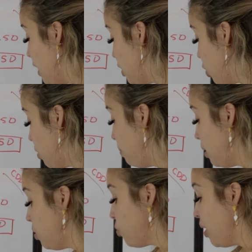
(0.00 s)
So the
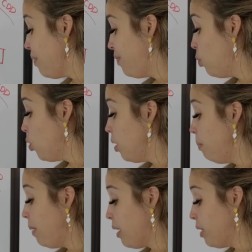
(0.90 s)
millage rate for
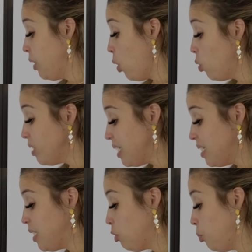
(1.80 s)
Marion Oaks
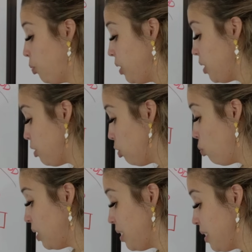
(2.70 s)
is
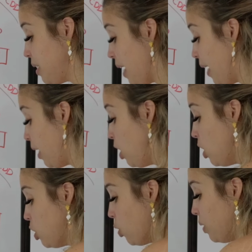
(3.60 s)
0.0168.
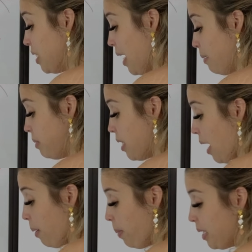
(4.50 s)
So we times
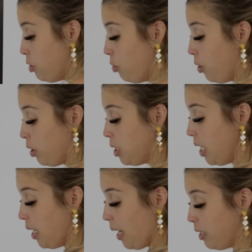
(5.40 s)
that by
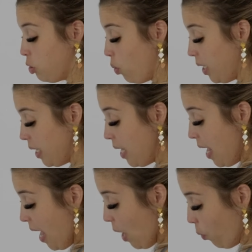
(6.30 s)
213,920
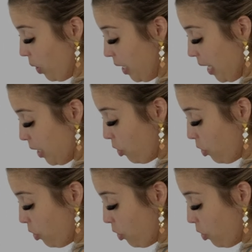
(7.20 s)
and we get